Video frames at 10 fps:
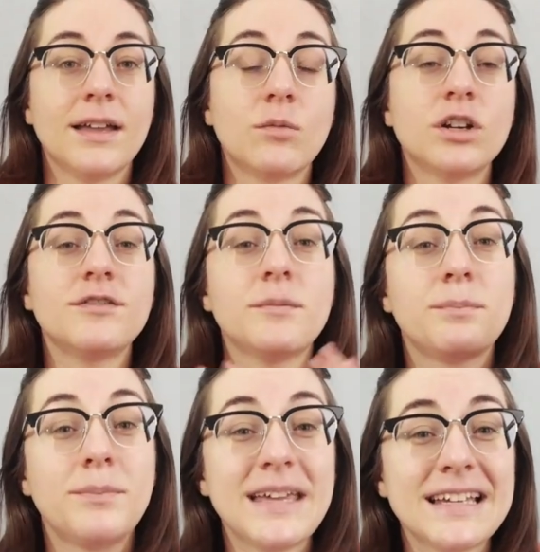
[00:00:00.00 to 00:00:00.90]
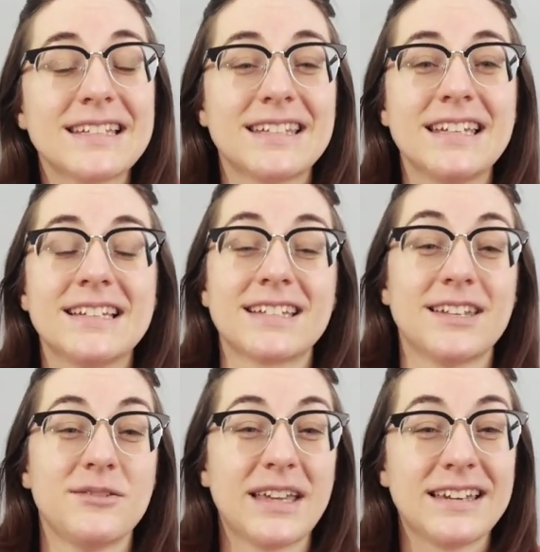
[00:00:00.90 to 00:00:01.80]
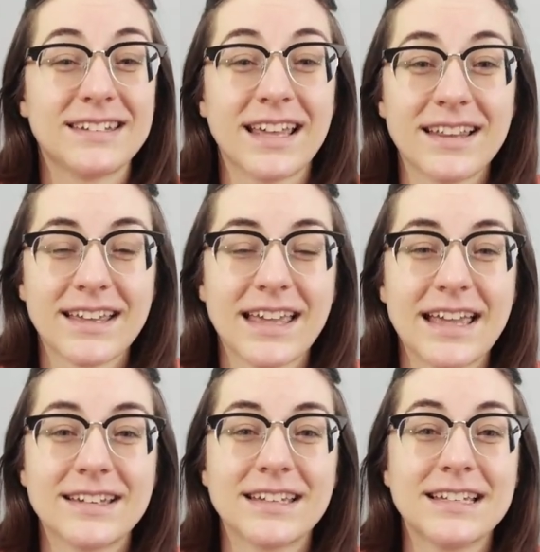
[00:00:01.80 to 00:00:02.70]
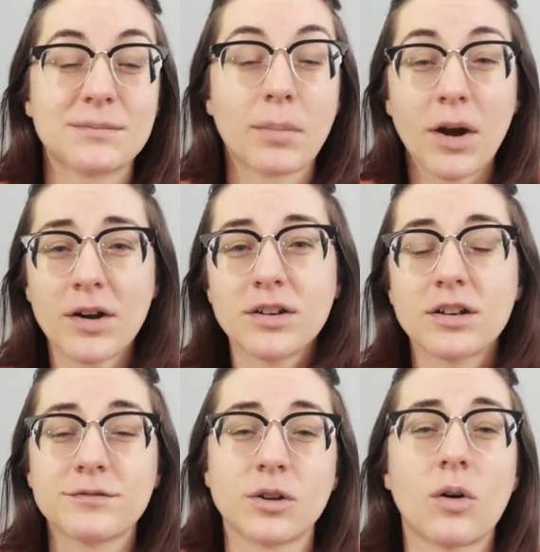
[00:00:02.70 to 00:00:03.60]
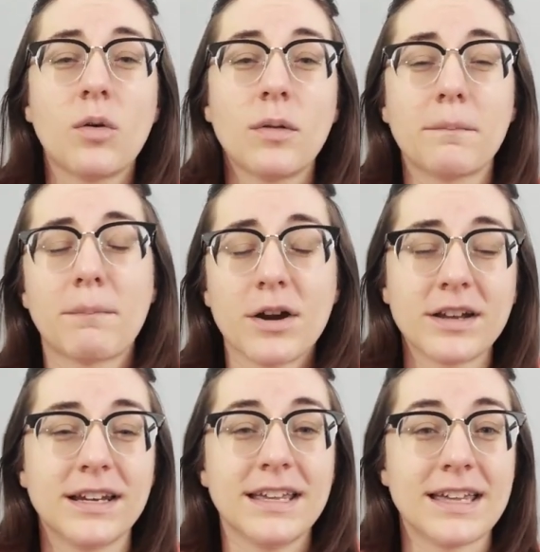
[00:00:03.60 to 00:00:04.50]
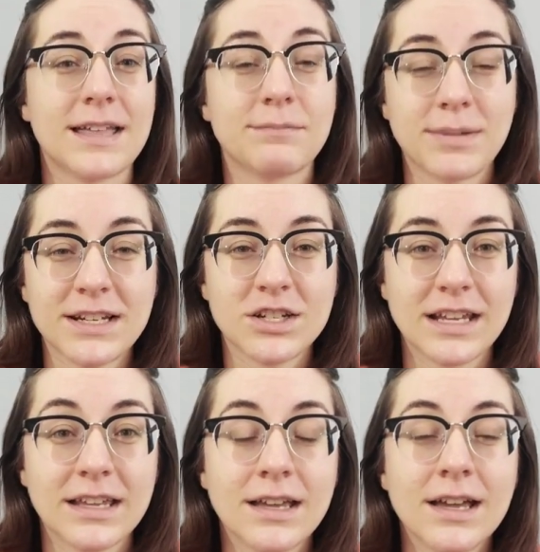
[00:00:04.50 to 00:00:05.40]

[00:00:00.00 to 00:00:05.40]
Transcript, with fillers: And one of the biggest things that you can delegate is part of your whole marketing and pitching